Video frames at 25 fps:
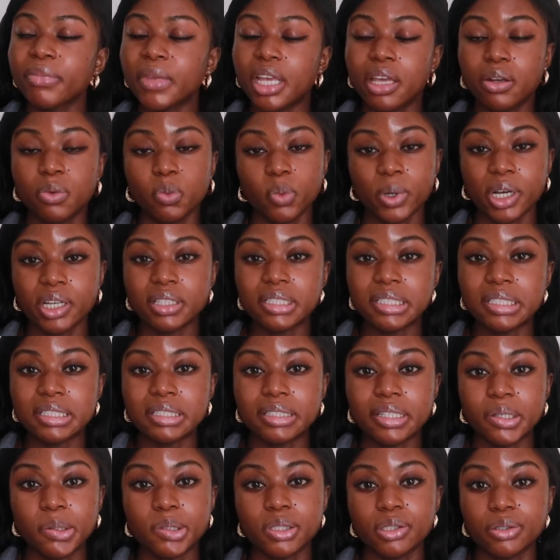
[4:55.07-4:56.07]
and whilst the
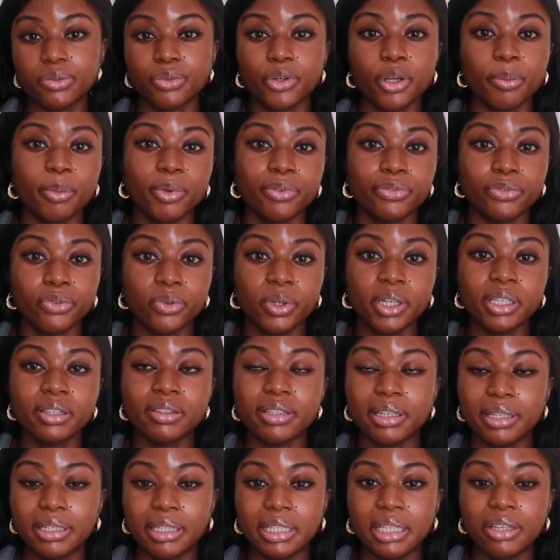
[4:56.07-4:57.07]
snails are roaming free,
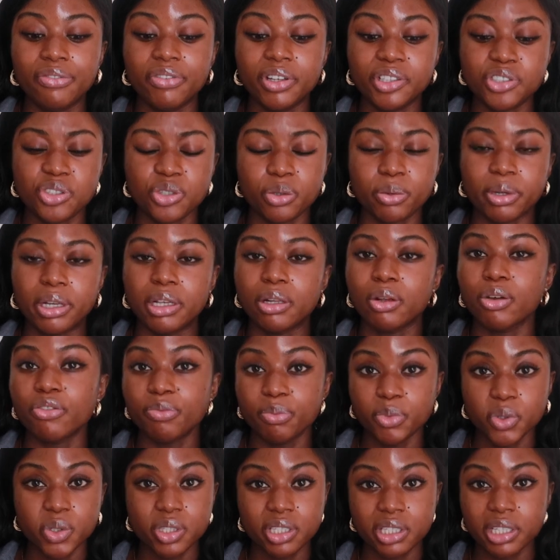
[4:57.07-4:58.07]
they leave a trail of
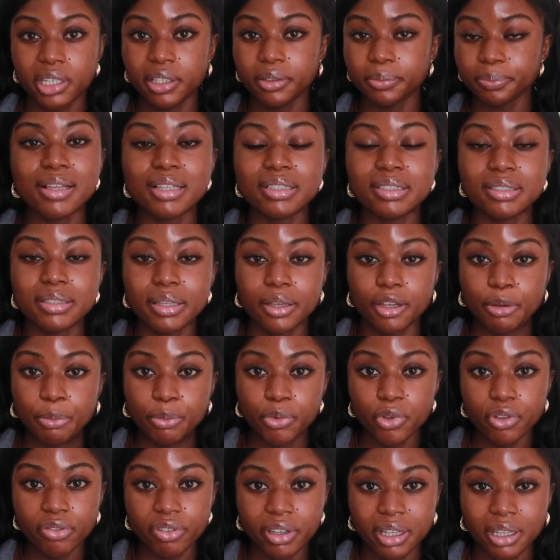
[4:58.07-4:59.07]
mucin as they are
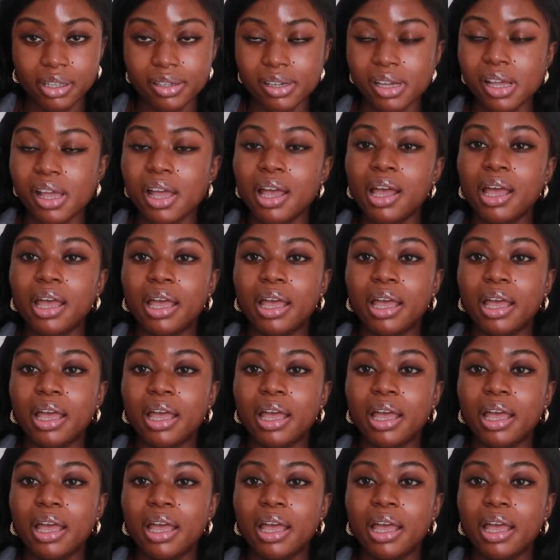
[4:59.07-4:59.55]
moving,